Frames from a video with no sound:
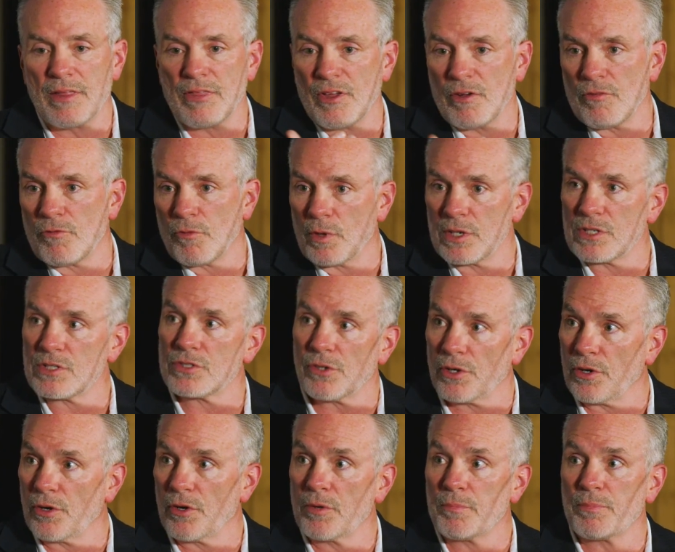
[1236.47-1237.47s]
their voices
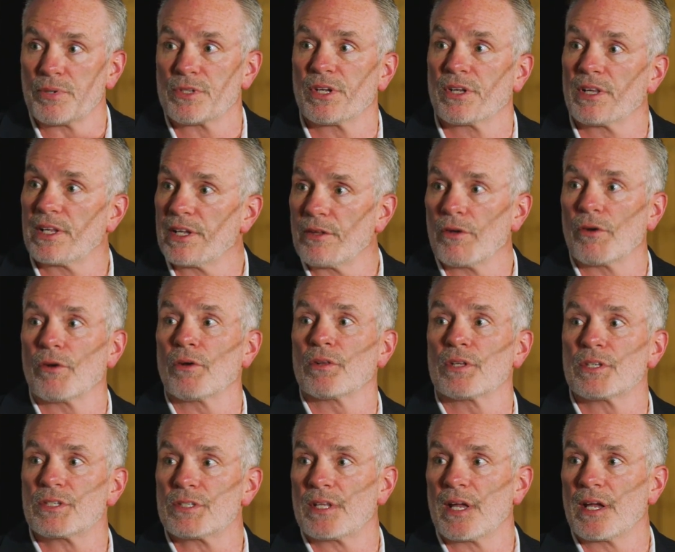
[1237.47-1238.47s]
are heard, particularly in the
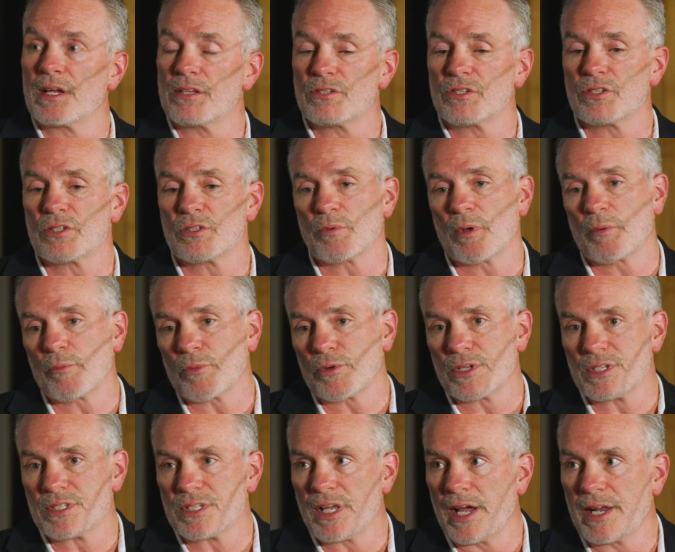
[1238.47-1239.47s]
early stages when we're
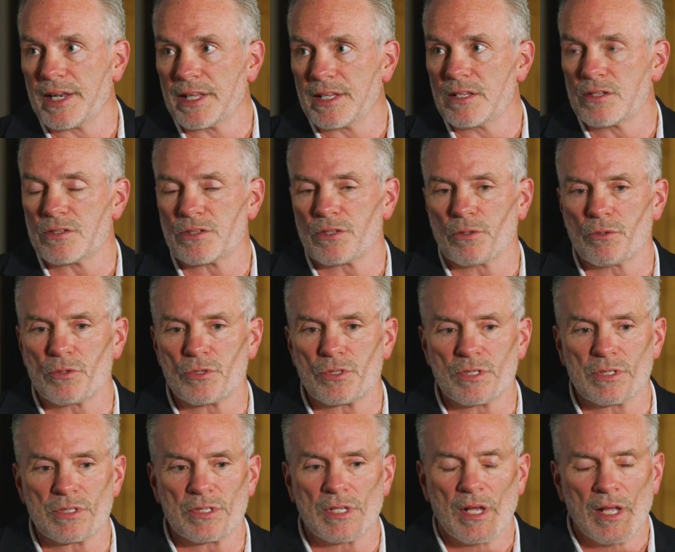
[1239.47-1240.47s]
designing these
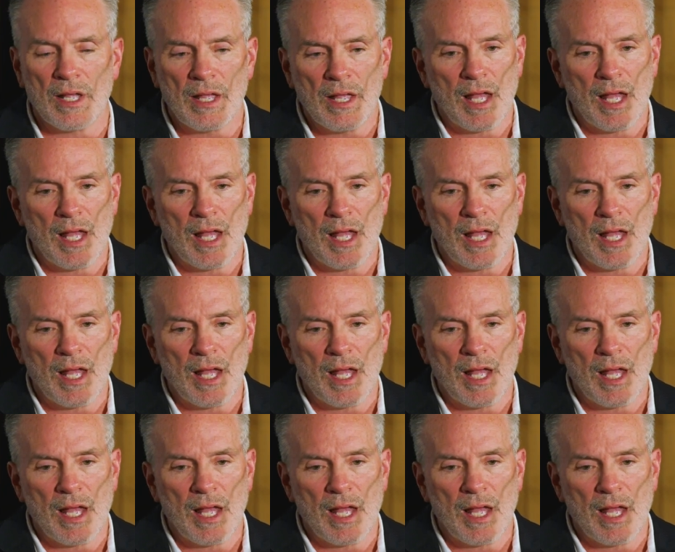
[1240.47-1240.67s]
solutions.